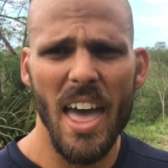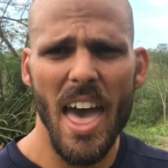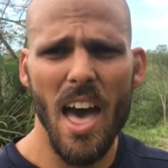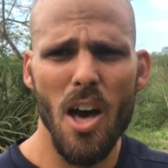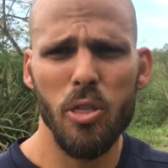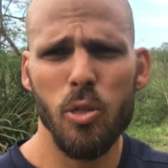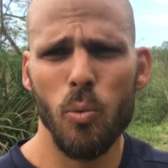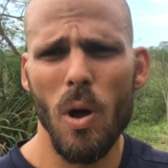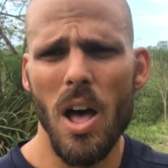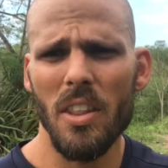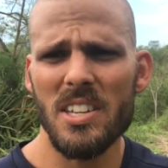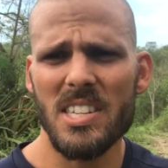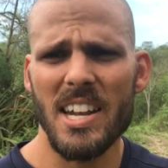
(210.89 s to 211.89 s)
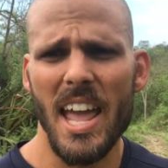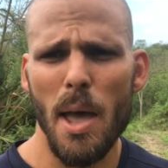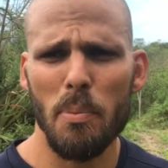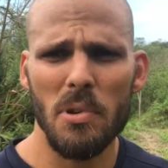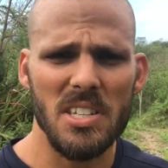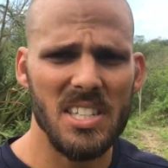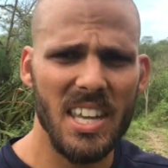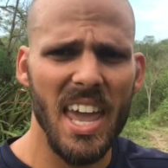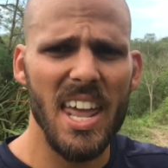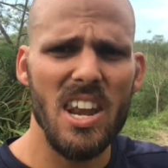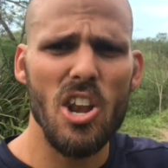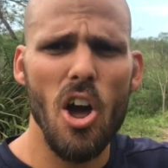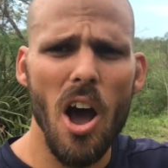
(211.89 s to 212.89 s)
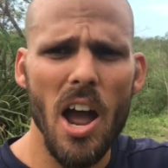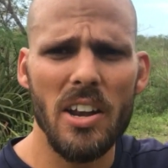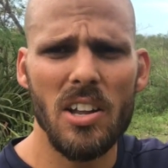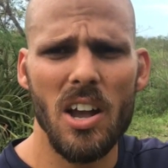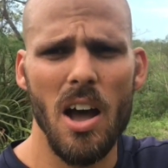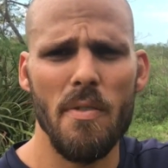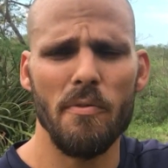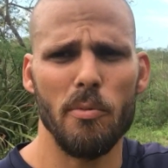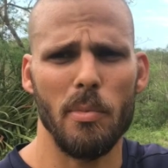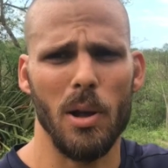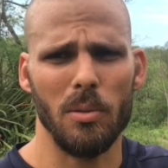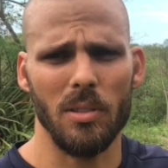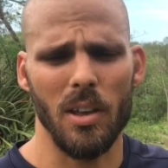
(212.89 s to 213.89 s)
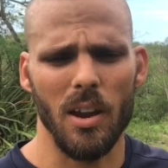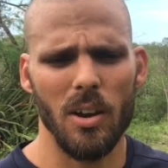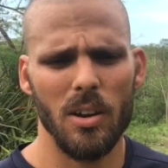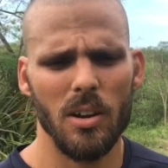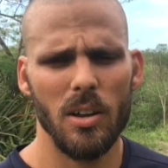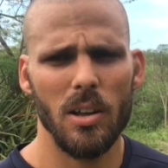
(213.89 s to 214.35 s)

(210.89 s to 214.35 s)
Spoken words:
Health, wellness, and happiness cannot come from out there.